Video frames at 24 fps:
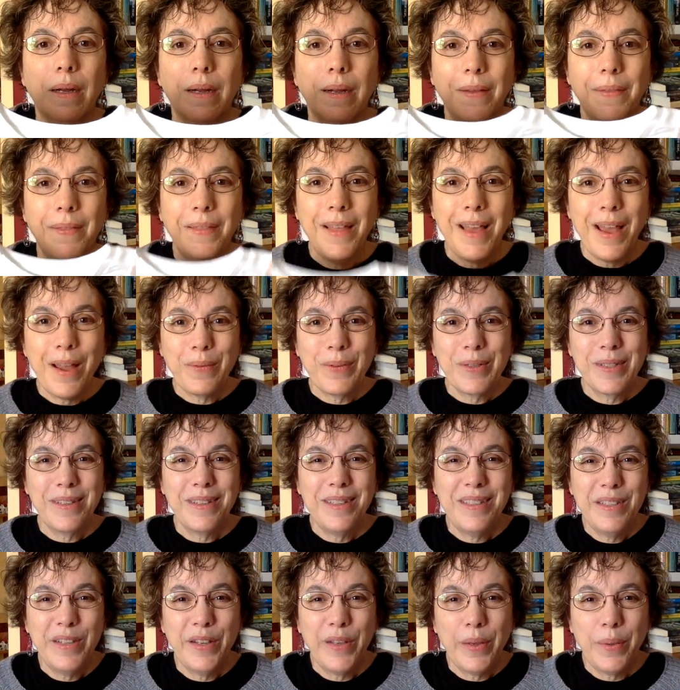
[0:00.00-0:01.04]
That was a
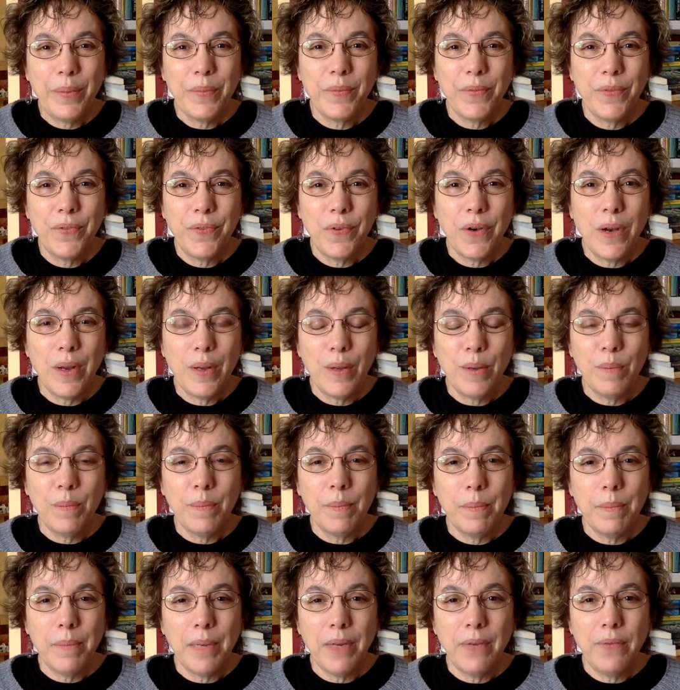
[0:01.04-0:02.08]
tip from
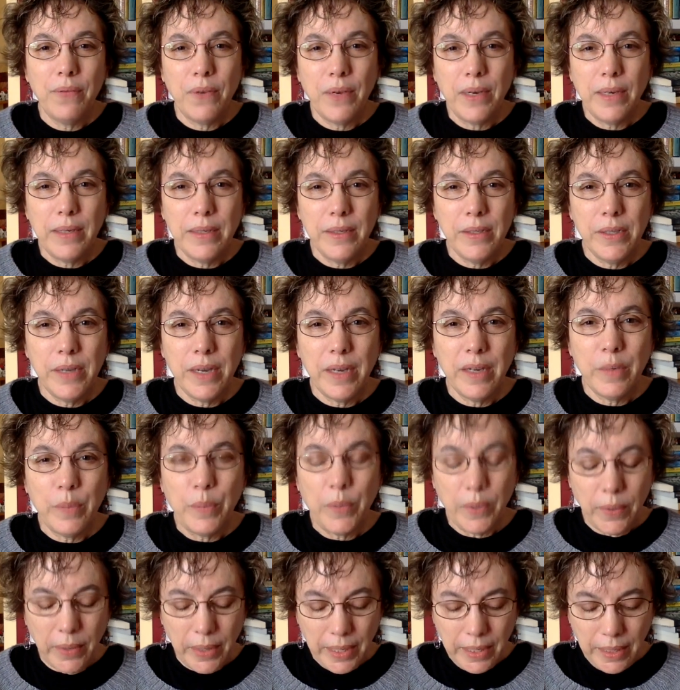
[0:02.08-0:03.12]
my friend Jan
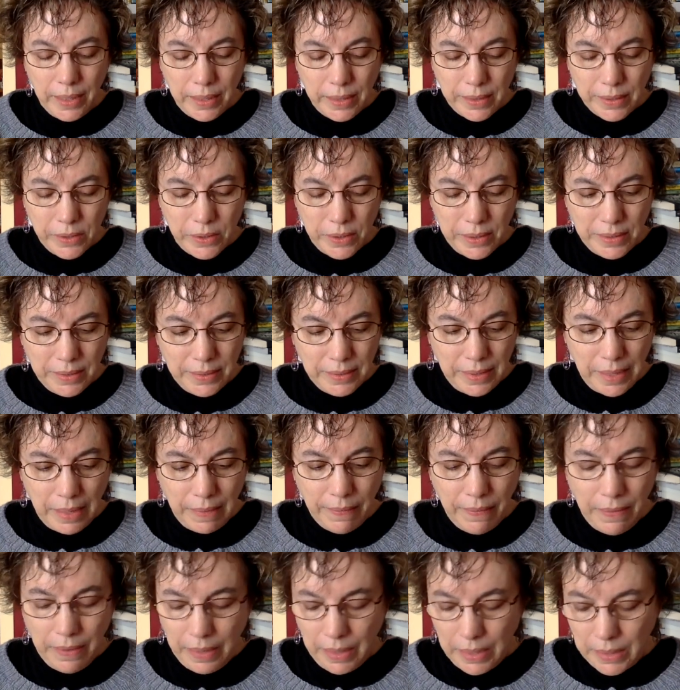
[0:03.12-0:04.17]
Marie. She said
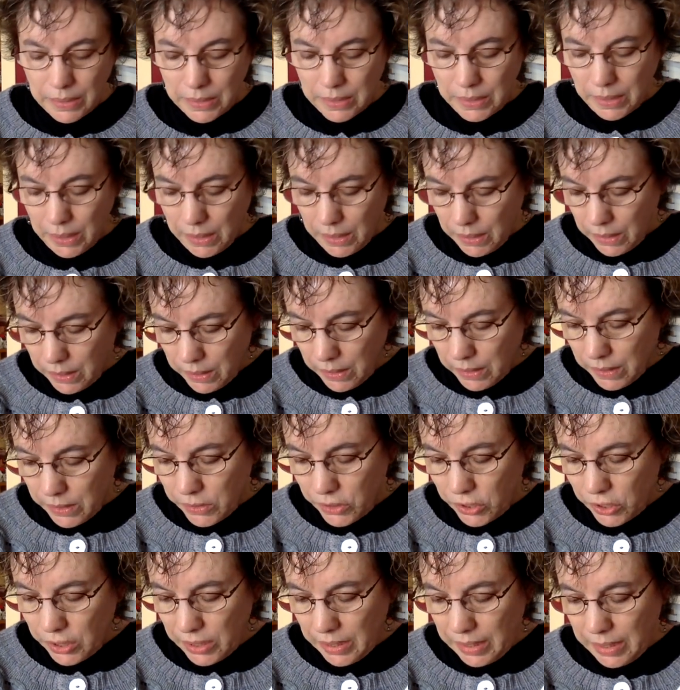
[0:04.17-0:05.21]
that
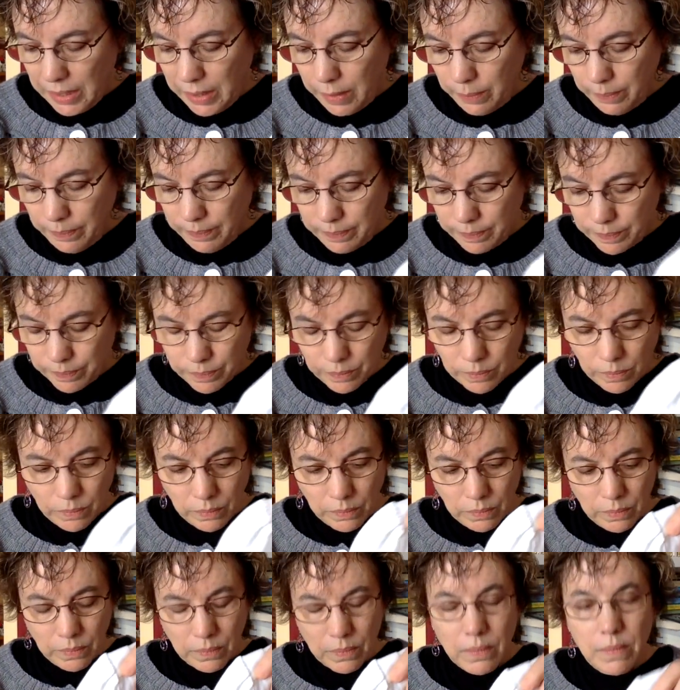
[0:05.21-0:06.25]
she
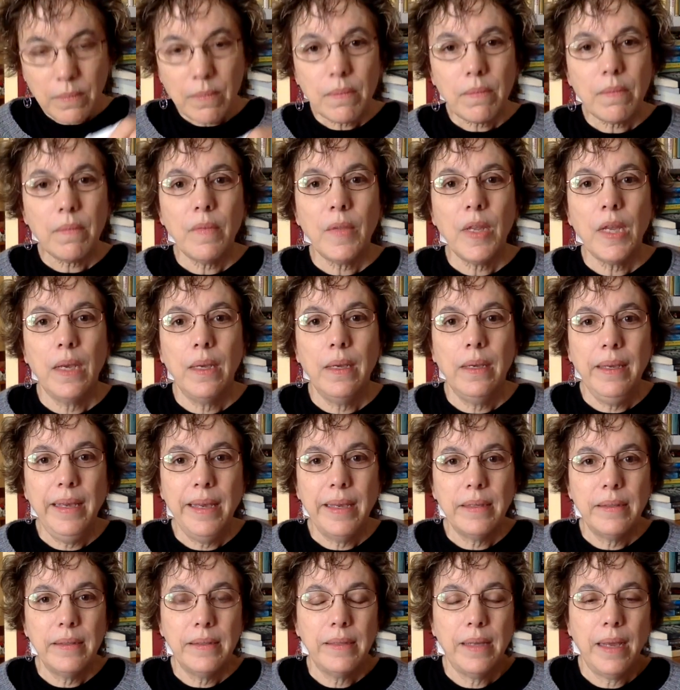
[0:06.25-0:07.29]

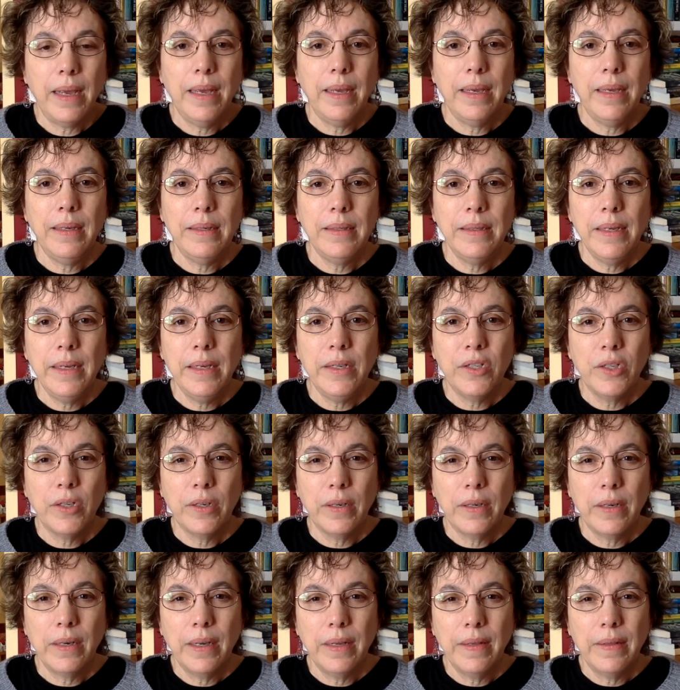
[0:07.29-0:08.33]
gets a
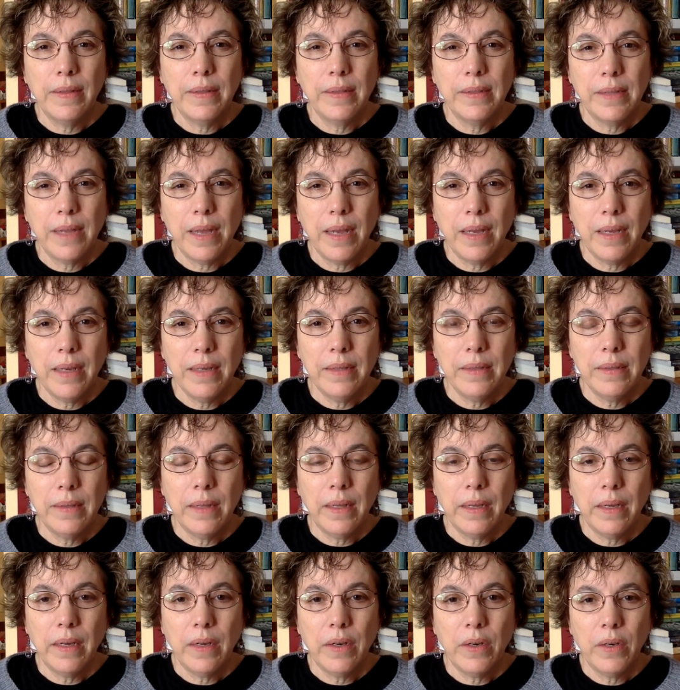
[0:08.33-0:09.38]
t-shirt in the size
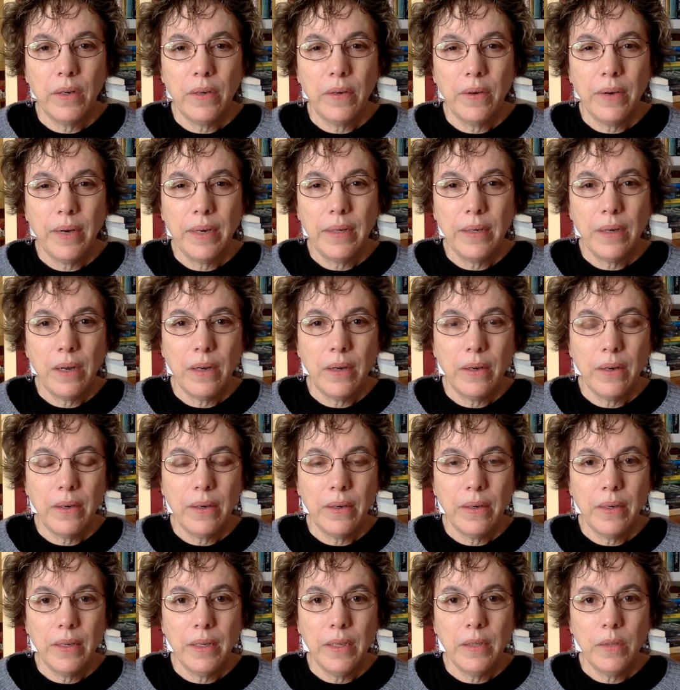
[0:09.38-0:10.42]
that her granddaughter
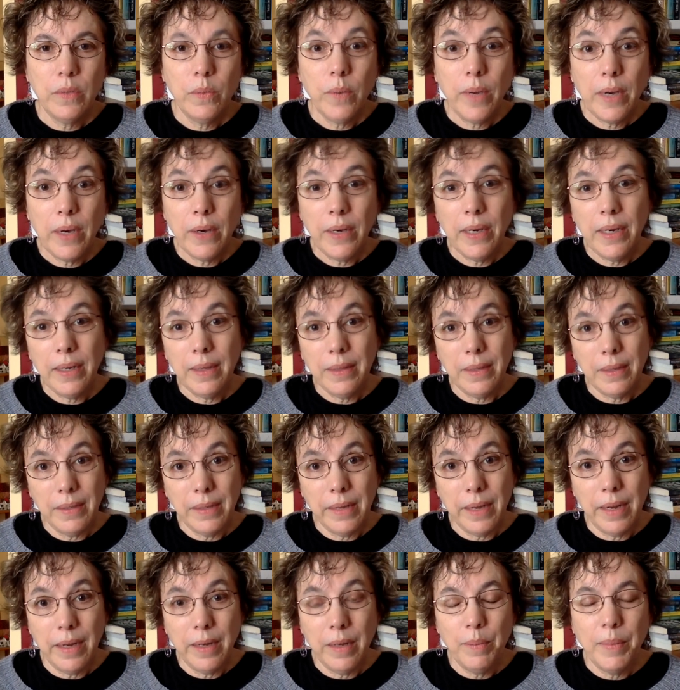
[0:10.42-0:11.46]
is wearing at the
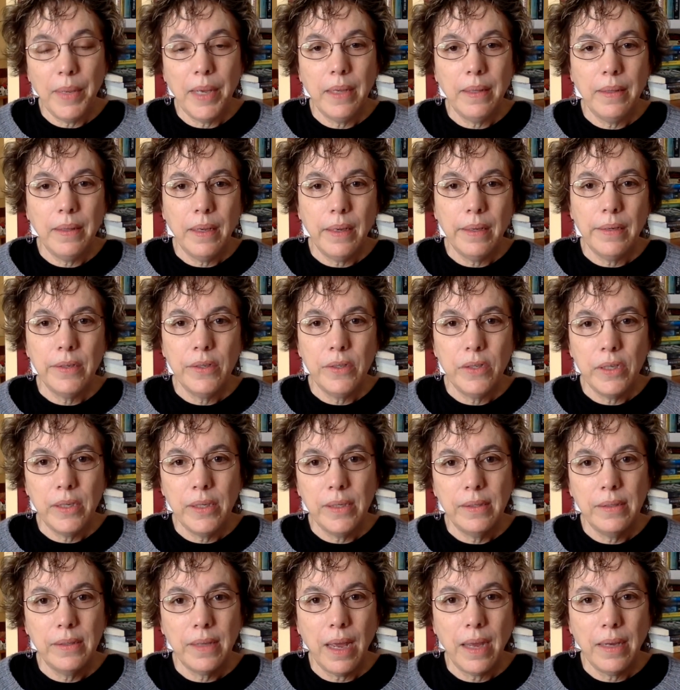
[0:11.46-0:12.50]
time, and then she
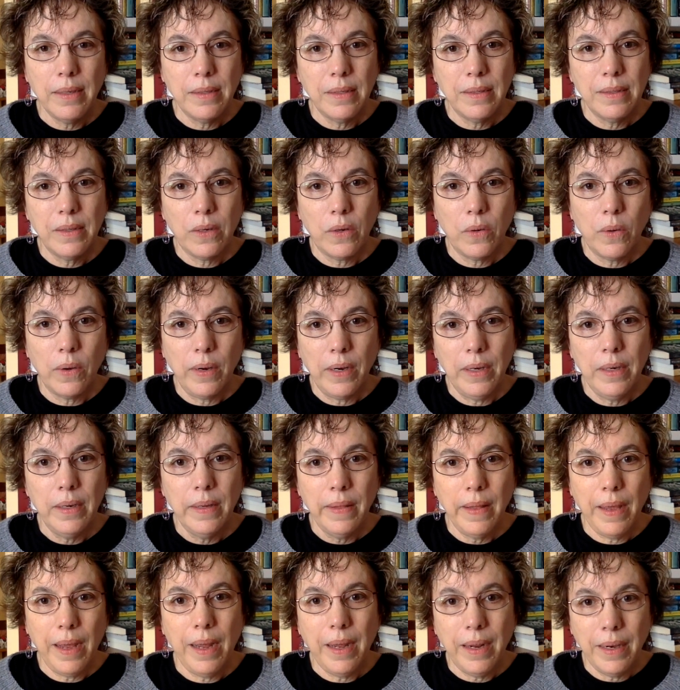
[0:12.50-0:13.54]
sizes according to
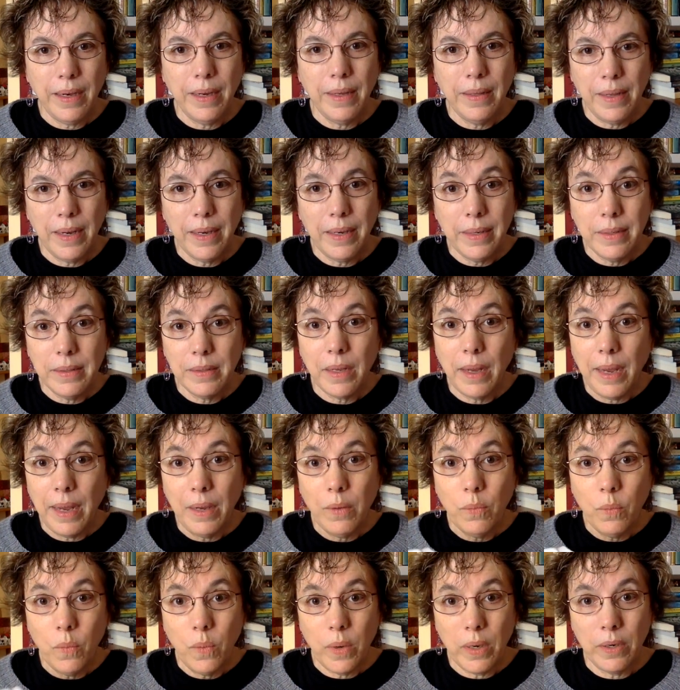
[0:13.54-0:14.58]
that, and that is a
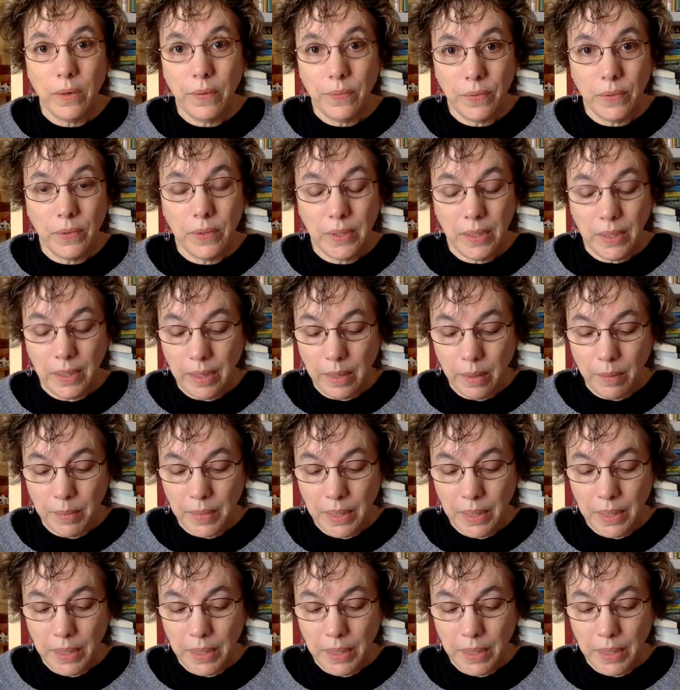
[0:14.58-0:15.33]
wonderful tip.